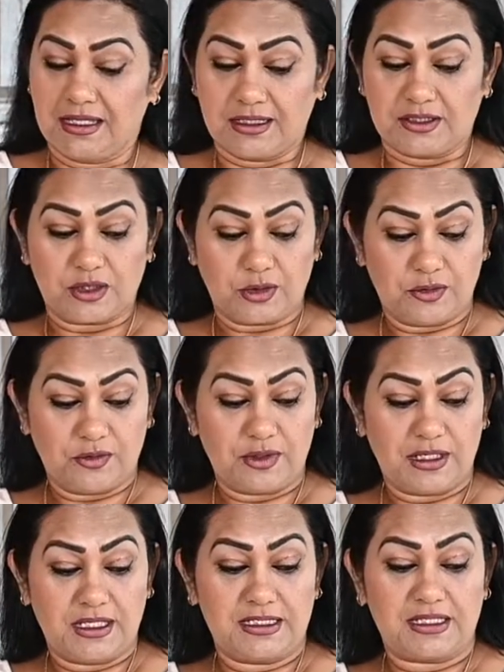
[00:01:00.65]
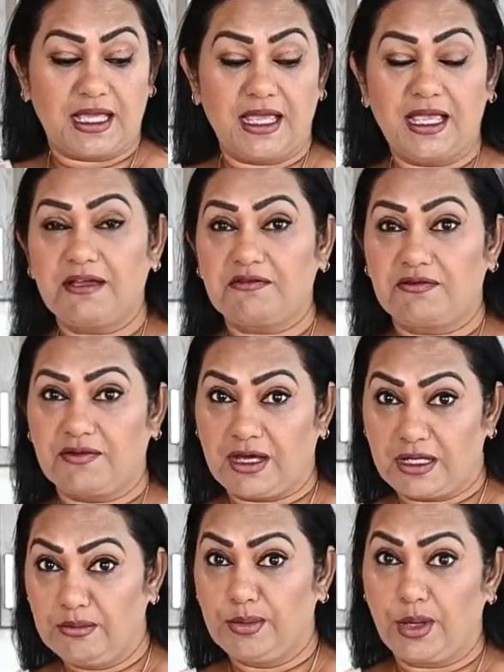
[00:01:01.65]
So I have a
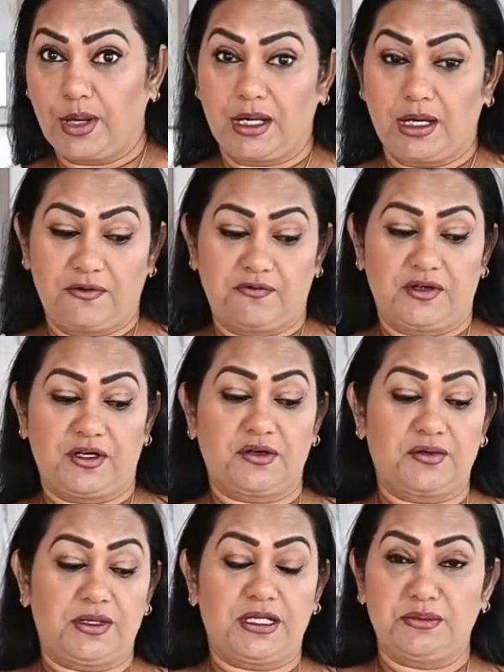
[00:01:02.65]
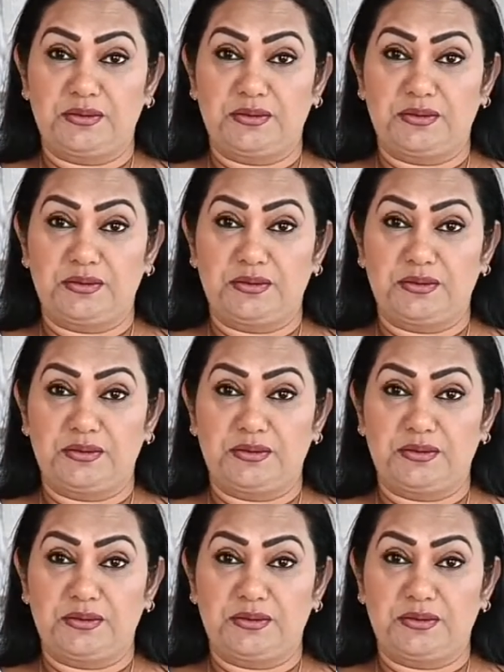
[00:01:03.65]
1 ball of green